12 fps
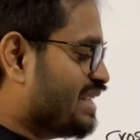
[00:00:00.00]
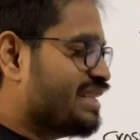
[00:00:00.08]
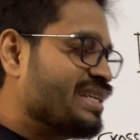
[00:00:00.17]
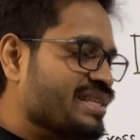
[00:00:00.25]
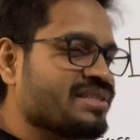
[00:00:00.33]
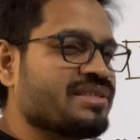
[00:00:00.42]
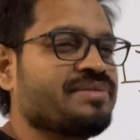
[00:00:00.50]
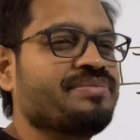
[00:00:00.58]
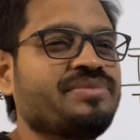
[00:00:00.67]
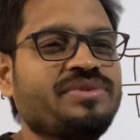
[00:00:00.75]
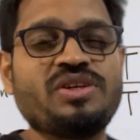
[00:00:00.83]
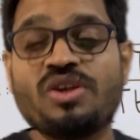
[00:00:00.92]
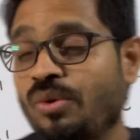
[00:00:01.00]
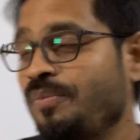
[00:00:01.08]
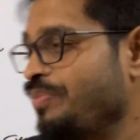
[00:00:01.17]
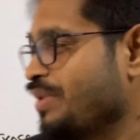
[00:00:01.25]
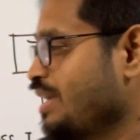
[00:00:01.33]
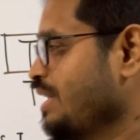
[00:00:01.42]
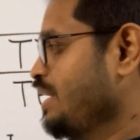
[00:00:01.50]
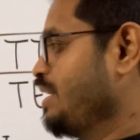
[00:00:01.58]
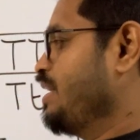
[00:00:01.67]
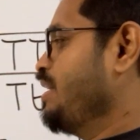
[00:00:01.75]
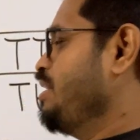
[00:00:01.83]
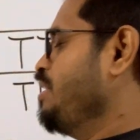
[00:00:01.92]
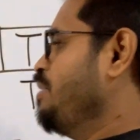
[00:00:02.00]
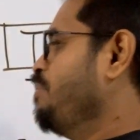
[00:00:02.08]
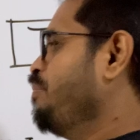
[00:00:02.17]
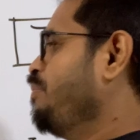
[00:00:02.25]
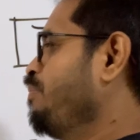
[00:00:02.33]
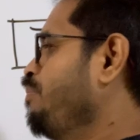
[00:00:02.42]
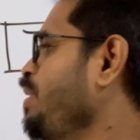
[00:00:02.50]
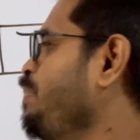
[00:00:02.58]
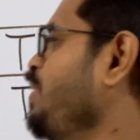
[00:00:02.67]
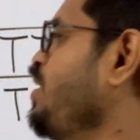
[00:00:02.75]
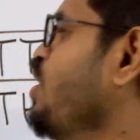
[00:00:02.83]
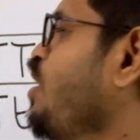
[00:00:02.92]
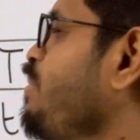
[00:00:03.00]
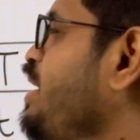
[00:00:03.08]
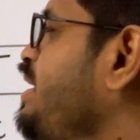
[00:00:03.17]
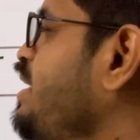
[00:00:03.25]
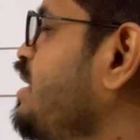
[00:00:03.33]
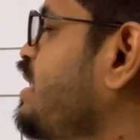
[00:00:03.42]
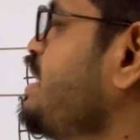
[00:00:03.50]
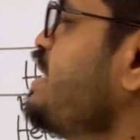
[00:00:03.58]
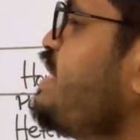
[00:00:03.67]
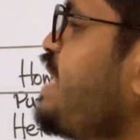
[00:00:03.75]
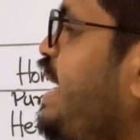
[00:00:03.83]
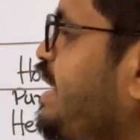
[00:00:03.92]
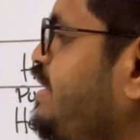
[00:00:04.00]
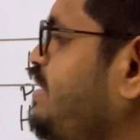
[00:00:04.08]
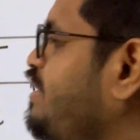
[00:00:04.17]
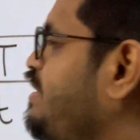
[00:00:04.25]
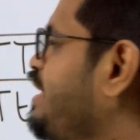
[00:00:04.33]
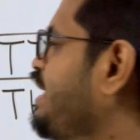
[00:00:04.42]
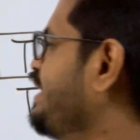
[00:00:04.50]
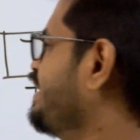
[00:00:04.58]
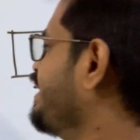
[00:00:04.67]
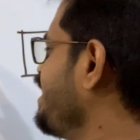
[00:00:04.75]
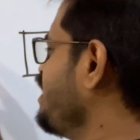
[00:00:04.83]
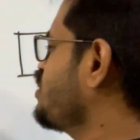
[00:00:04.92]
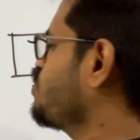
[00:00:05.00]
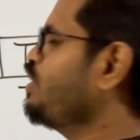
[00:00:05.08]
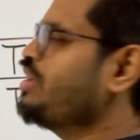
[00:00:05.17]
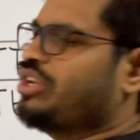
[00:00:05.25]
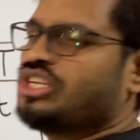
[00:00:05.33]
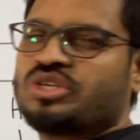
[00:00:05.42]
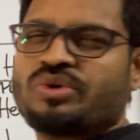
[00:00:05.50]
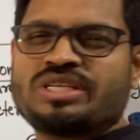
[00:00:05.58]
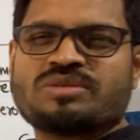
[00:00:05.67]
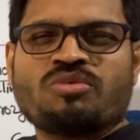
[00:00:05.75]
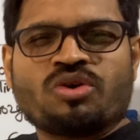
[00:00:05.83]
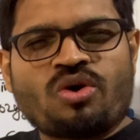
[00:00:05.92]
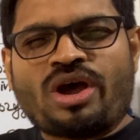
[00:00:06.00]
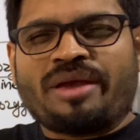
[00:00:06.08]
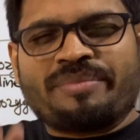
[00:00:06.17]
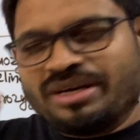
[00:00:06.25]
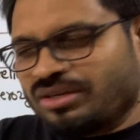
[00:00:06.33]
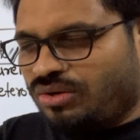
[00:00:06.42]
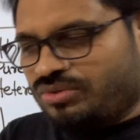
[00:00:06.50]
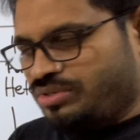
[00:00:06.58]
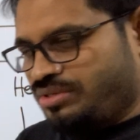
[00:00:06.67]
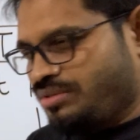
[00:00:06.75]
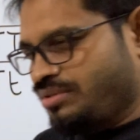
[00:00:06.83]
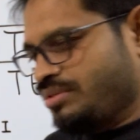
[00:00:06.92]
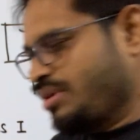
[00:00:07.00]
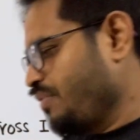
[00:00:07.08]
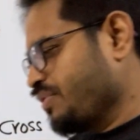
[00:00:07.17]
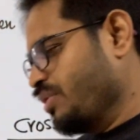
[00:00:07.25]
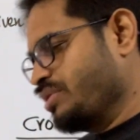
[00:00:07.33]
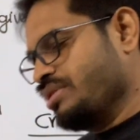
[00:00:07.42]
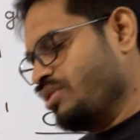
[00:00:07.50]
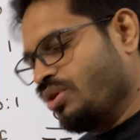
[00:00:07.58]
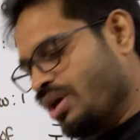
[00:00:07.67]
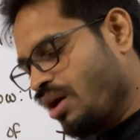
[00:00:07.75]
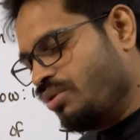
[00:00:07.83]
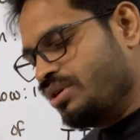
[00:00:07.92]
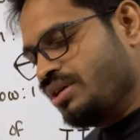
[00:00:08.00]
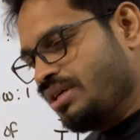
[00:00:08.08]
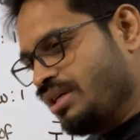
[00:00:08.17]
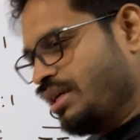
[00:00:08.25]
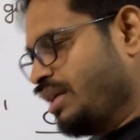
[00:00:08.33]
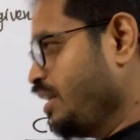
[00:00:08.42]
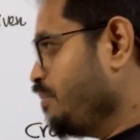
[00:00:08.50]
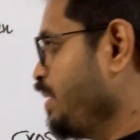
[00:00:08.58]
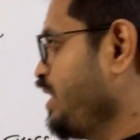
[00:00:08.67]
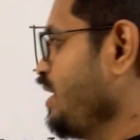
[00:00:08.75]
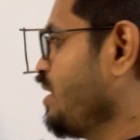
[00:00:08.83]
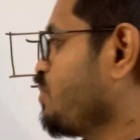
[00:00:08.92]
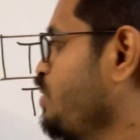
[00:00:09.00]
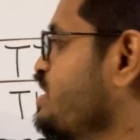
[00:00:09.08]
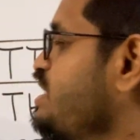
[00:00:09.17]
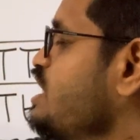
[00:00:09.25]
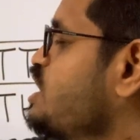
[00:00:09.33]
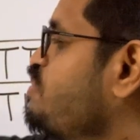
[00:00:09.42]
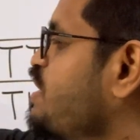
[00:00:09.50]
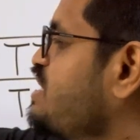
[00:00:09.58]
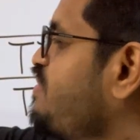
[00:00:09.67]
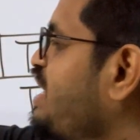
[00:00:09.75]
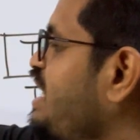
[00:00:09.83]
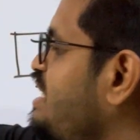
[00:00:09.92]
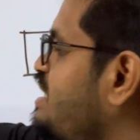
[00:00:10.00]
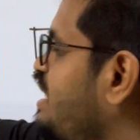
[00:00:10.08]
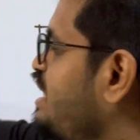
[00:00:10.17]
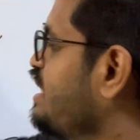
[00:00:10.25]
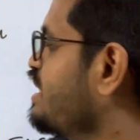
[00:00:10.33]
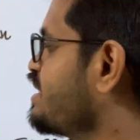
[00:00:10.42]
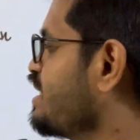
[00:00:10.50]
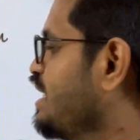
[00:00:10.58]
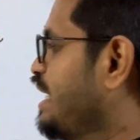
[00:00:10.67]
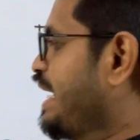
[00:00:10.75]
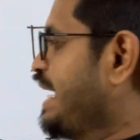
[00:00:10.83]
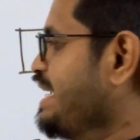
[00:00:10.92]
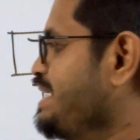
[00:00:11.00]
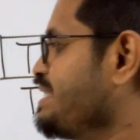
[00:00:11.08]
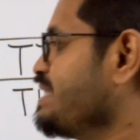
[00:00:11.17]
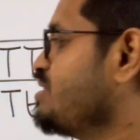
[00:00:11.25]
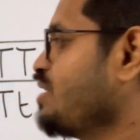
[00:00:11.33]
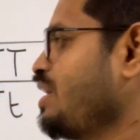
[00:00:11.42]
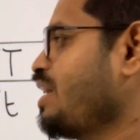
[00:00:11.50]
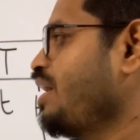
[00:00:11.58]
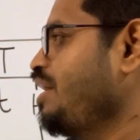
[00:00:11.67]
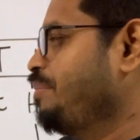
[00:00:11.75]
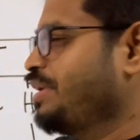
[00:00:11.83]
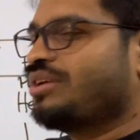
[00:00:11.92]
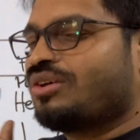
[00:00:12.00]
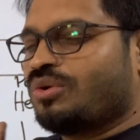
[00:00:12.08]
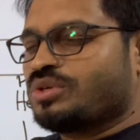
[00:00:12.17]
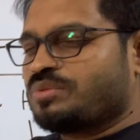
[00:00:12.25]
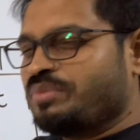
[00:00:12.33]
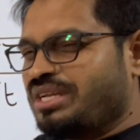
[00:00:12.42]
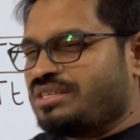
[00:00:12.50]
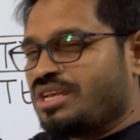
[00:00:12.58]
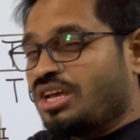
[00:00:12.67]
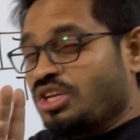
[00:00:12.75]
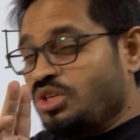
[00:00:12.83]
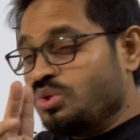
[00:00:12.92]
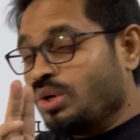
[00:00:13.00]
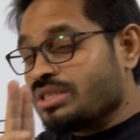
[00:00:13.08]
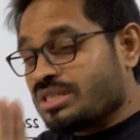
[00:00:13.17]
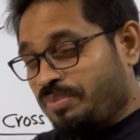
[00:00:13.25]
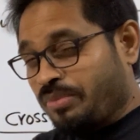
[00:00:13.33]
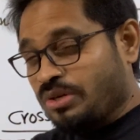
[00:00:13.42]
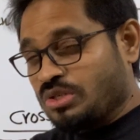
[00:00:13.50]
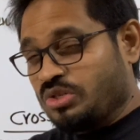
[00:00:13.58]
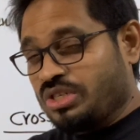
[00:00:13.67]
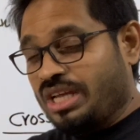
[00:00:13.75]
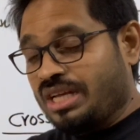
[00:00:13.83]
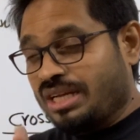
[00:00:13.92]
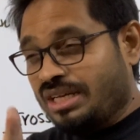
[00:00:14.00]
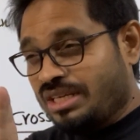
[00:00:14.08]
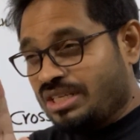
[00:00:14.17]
in this? You know, people normally understand that 3:1 ratio is monohybrid cross. Of course, no doubt. But then the question is specifically telling us it is a dihybrid cross, means you are supposed to take